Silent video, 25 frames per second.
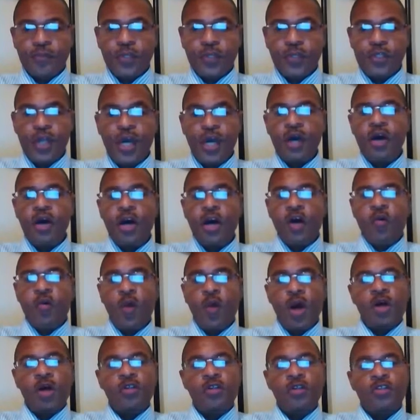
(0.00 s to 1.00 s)
Now,
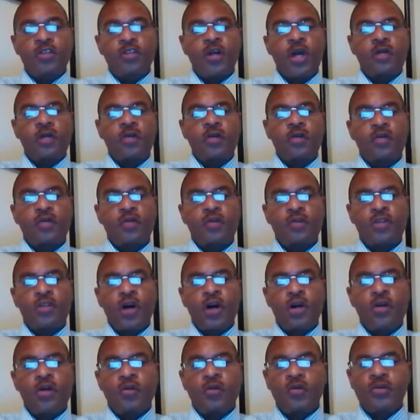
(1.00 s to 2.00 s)
while her
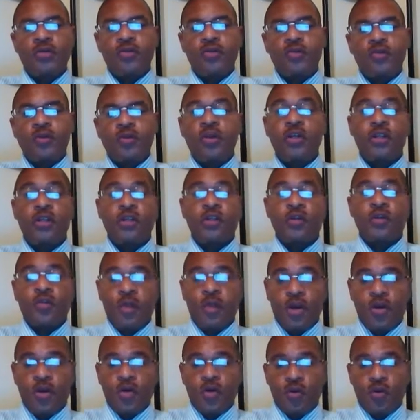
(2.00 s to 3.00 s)
daughter was running the
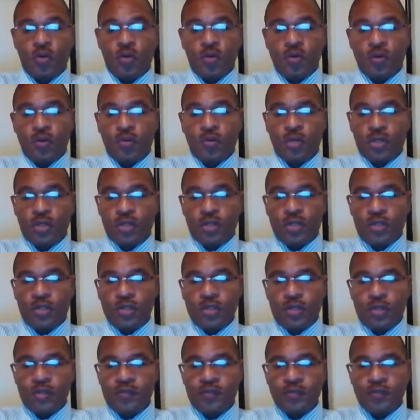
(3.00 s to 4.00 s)
mail order
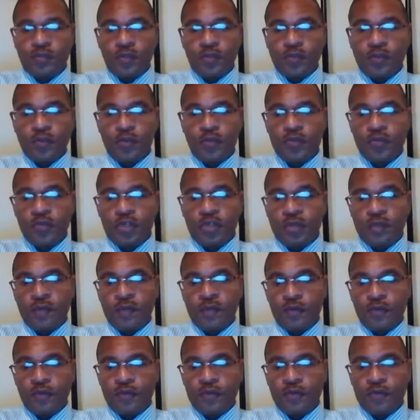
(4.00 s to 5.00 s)
business from
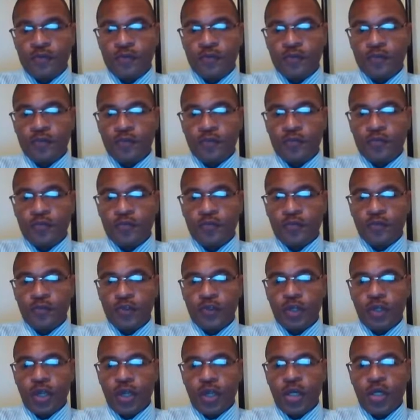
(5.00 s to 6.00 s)
Denver,
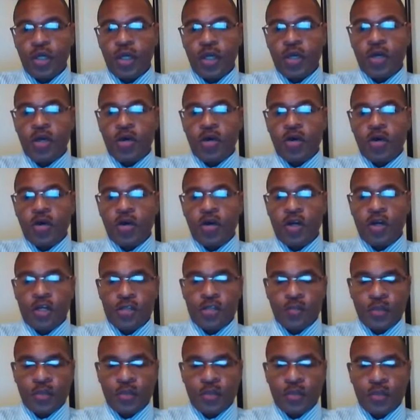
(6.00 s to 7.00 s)
okay, her
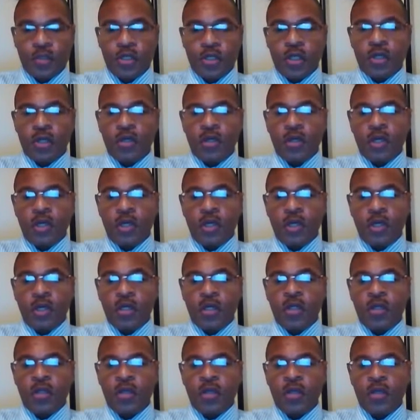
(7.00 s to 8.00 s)
husband
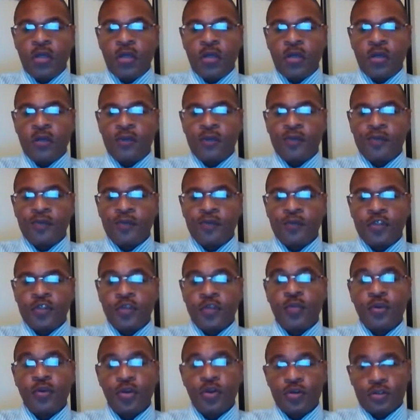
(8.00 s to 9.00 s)
and
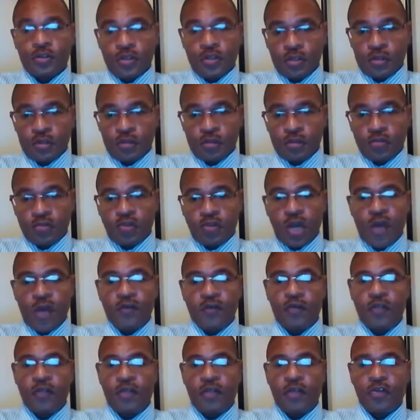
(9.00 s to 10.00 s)
this person
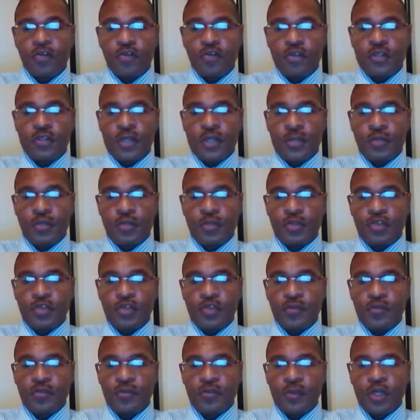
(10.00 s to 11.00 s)
traveled the country, as I
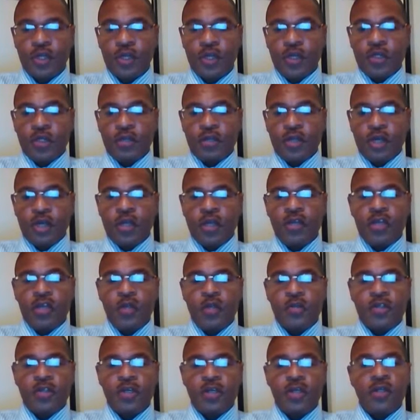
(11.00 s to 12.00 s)
mentioned. They ended
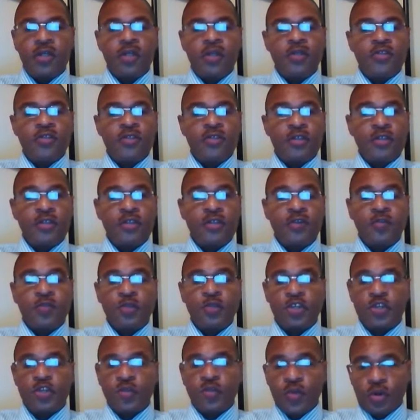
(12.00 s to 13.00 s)
up settling in the city of
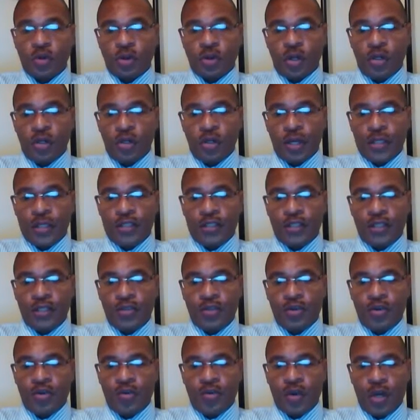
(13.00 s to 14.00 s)
Pittsburgh in
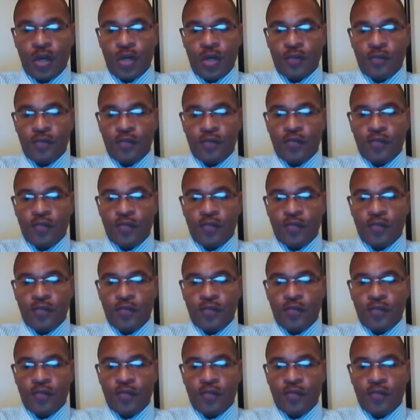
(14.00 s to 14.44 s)
1908